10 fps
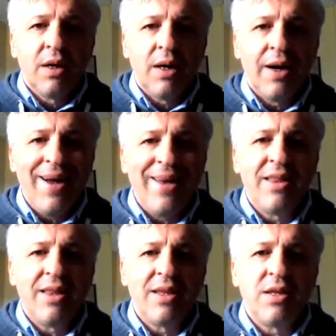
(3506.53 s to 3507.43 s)

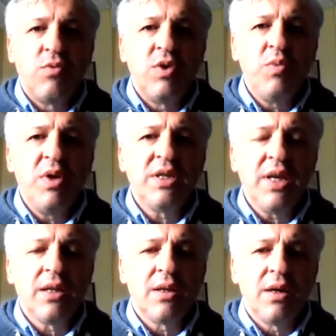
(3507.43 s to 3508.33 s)
And which means
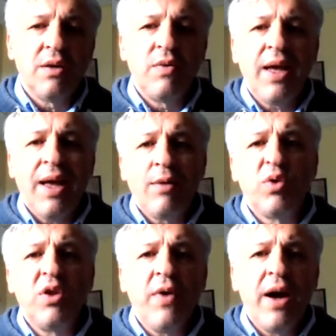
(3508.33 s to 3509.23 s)
that we have to
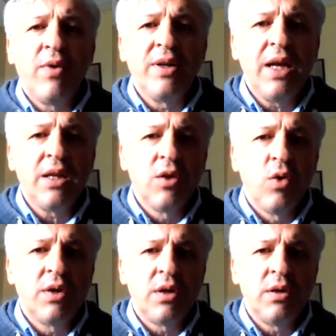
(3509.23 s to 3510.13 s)
modify our data
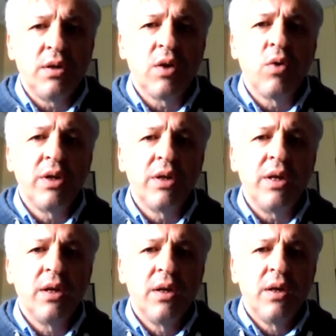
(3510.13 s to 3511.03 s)
loader
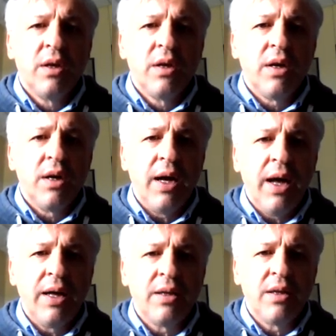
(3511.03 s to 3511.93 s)
accordingly.
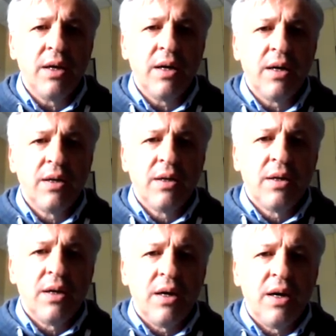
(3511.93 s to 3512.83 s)
And
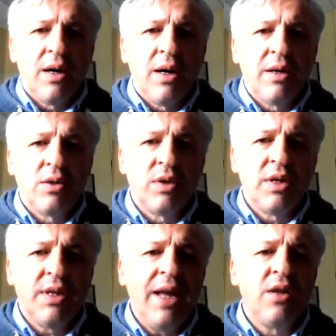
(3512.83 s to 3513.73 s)
so
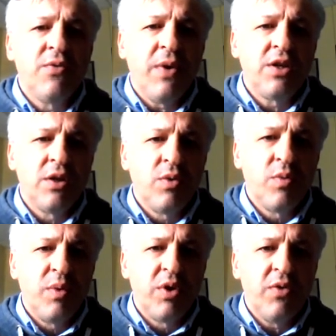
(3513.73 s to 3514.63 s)
the training function
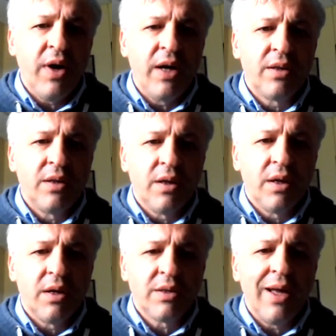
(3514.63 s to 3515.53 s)
will be modified
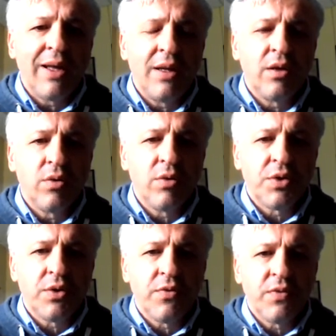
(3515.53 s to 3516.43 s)
slightly to
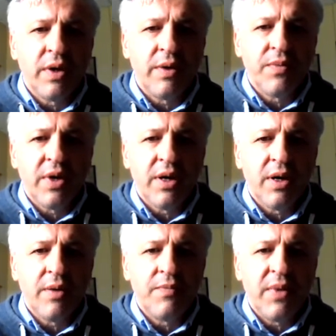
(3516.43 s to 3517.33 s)
sort of
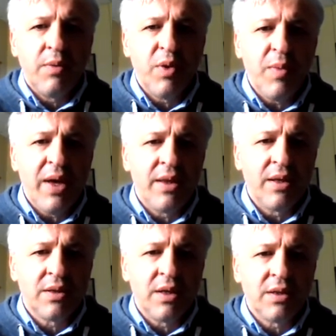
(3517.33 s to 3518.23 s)
implement
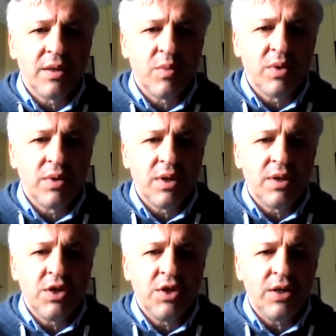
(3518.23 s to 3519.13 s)

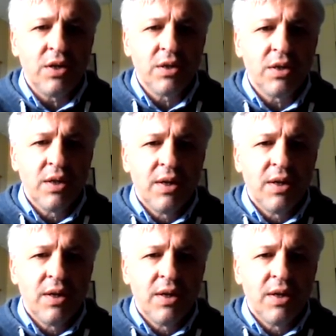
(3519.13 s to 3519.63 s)
these changes.